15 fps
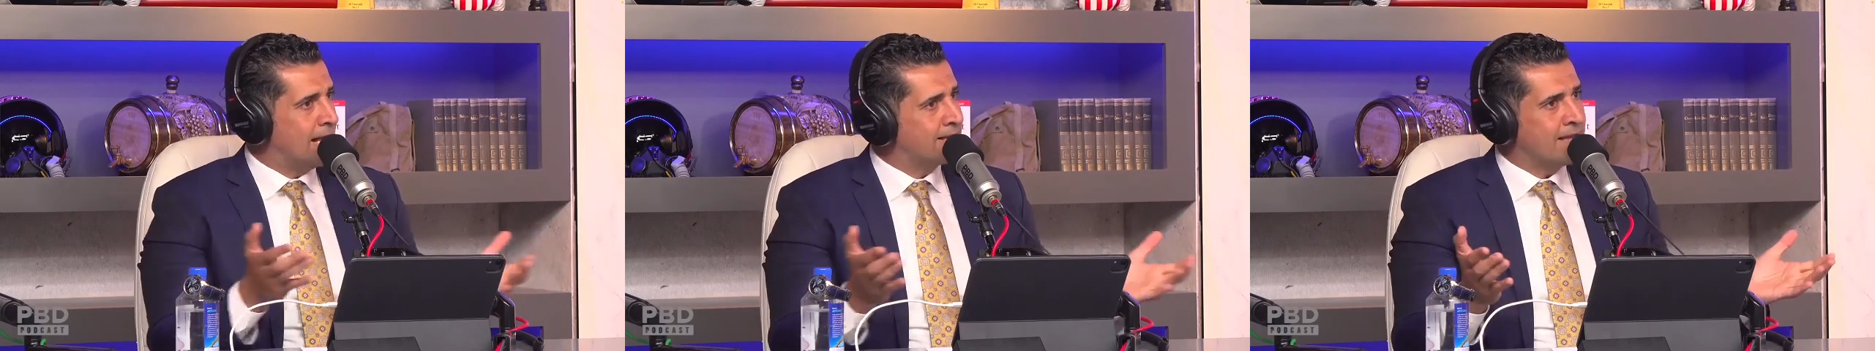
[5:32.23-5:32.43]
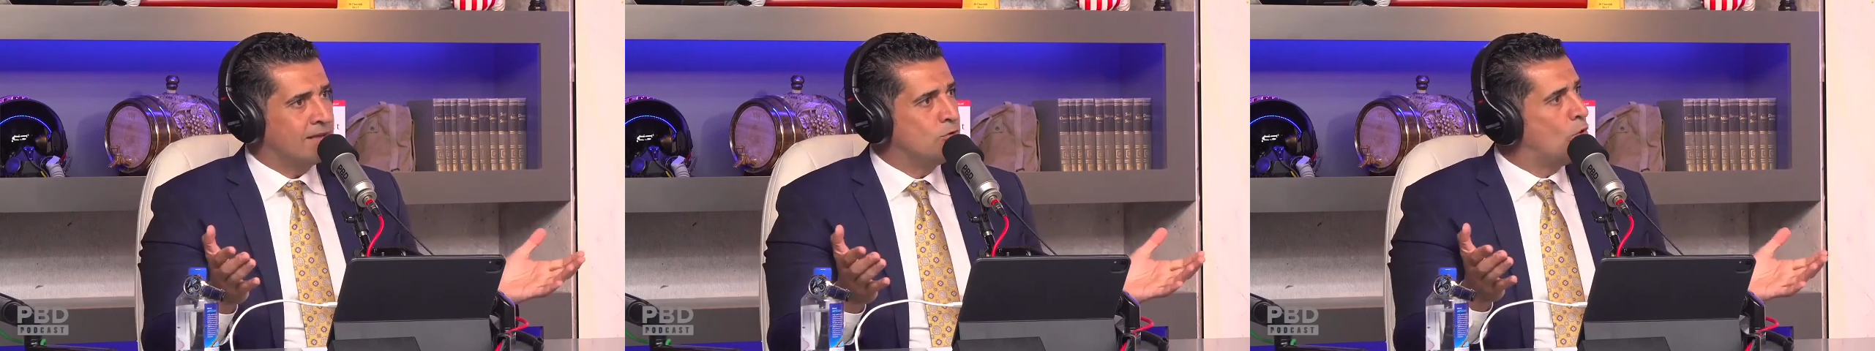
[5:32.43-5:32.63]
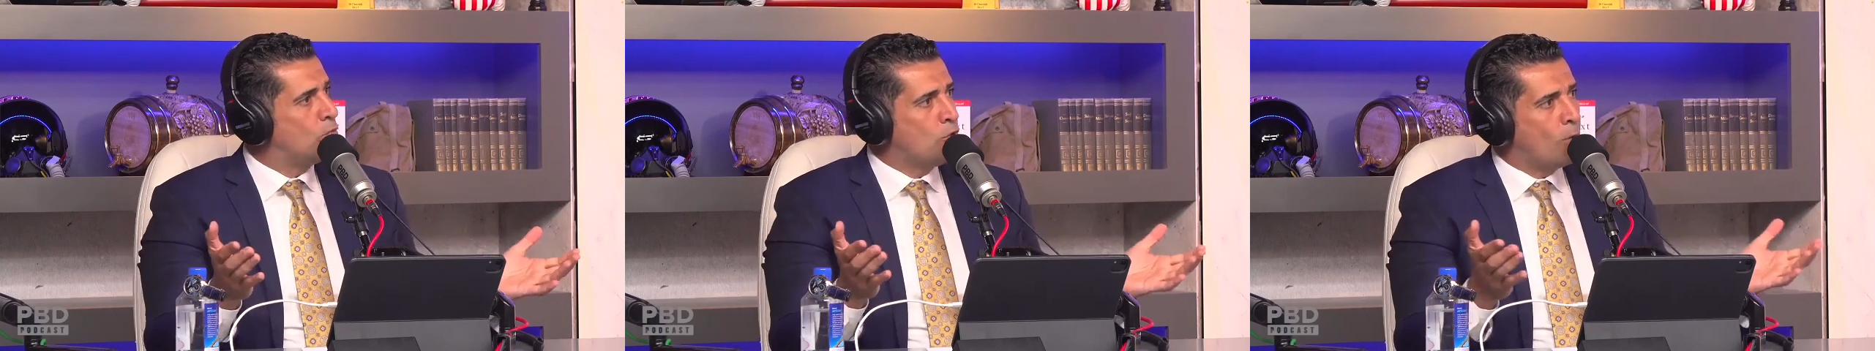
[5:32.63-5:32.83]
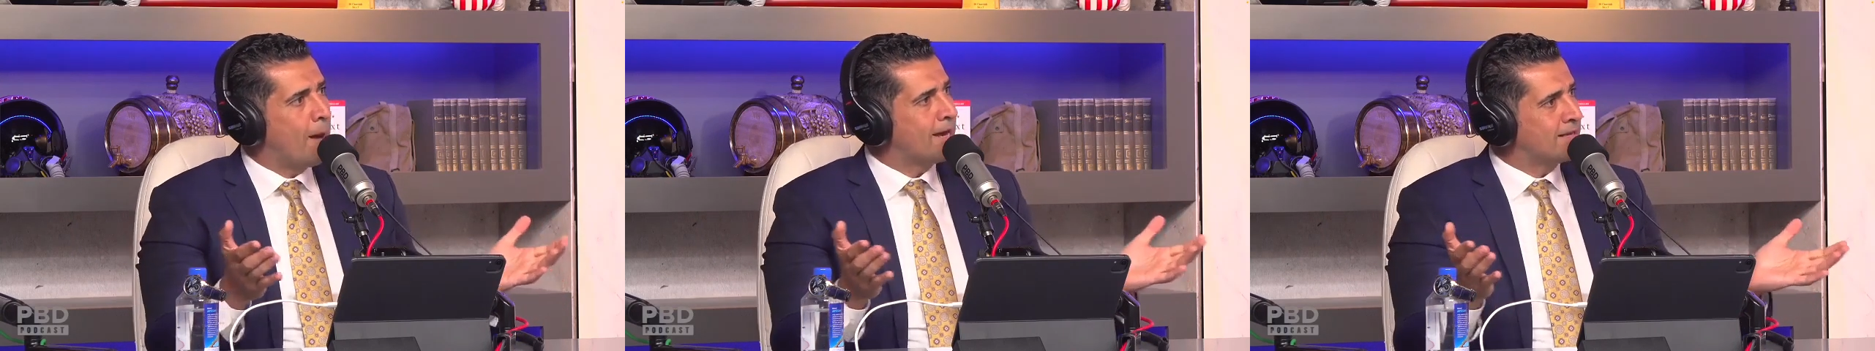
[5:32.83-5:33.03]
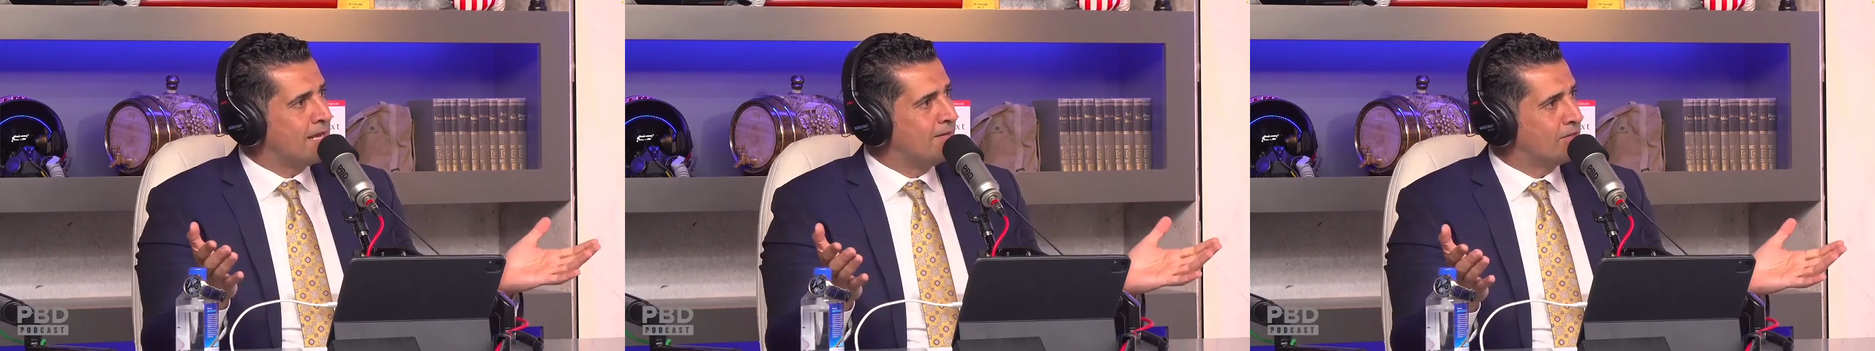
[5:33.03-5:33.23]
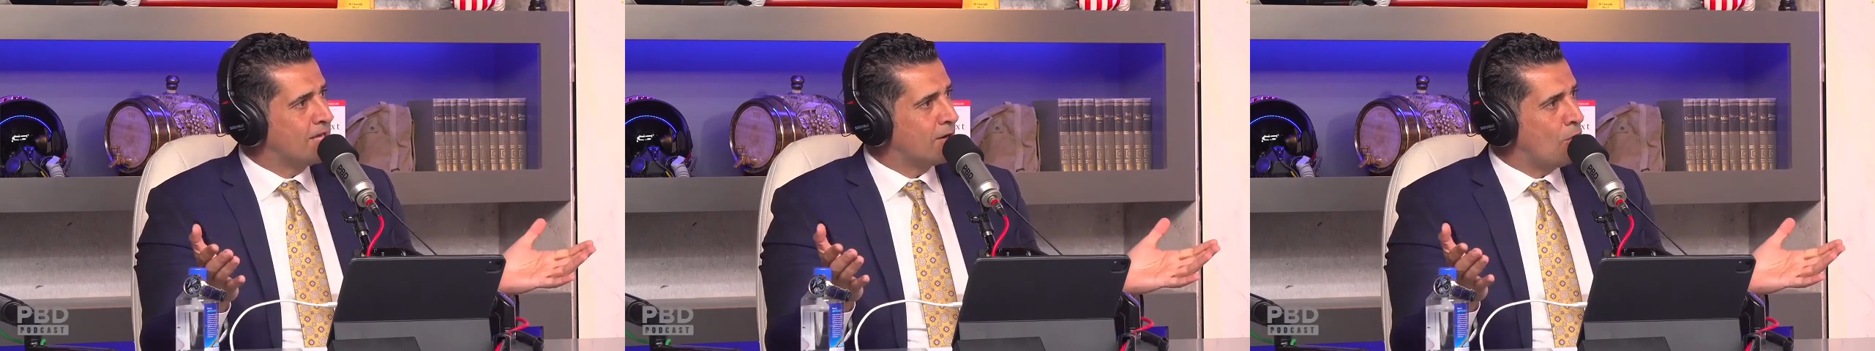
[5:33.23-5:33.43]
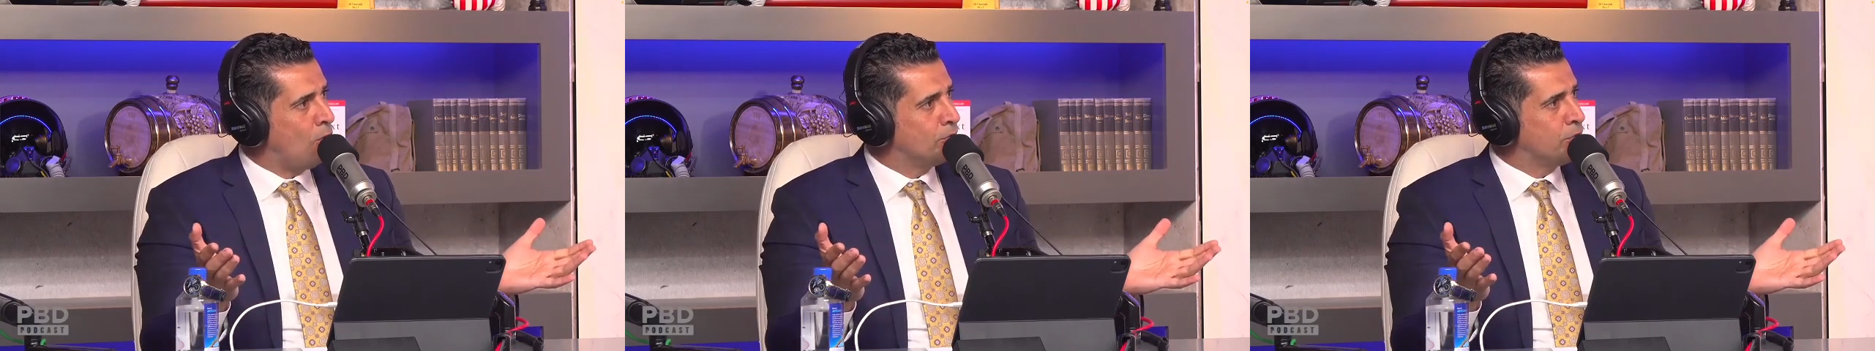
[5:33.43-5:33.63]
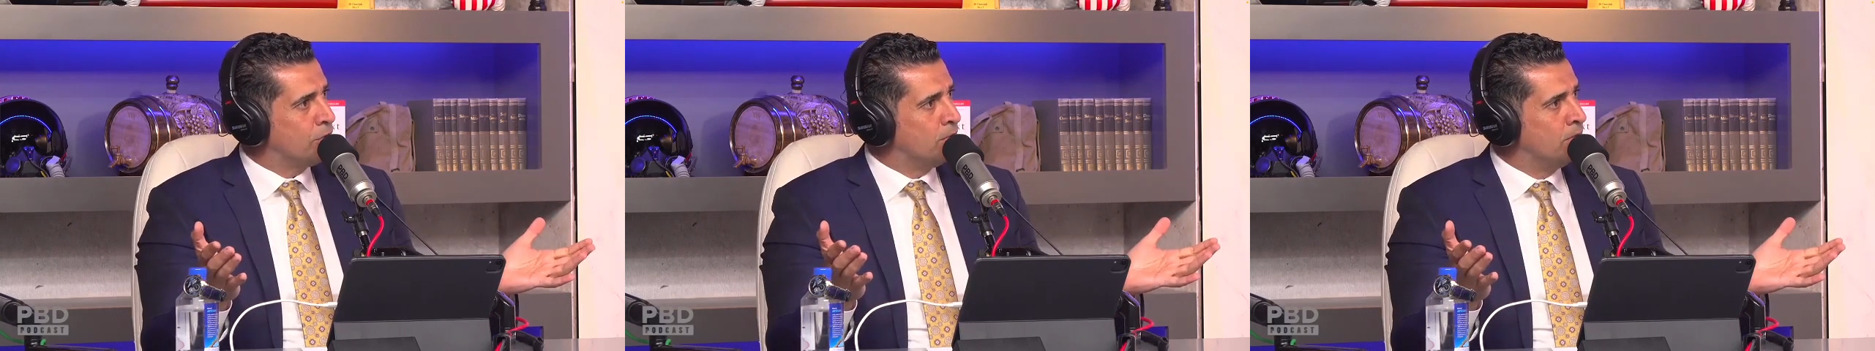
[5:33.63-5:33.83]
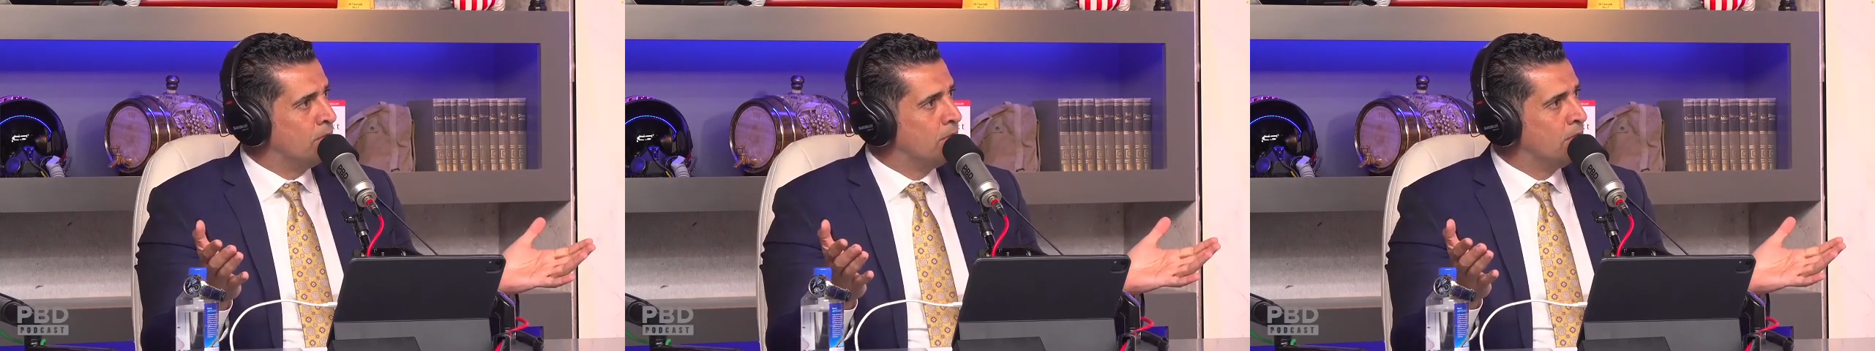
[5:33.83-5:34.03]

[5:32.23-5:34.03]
I can't. Nobody can ever get a hold of you.